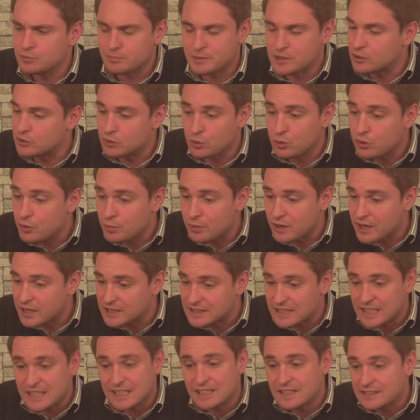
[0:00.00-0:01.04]
because otherwise
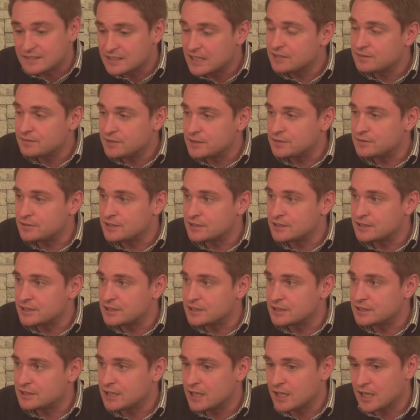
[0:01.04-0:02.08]
10, 15
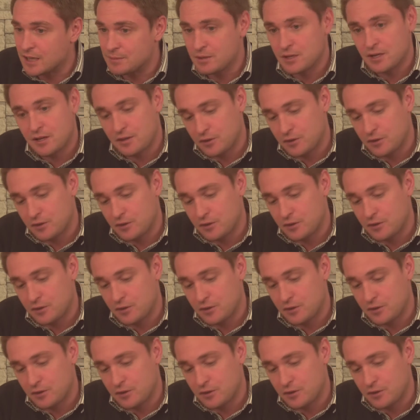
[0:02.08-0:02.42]
years time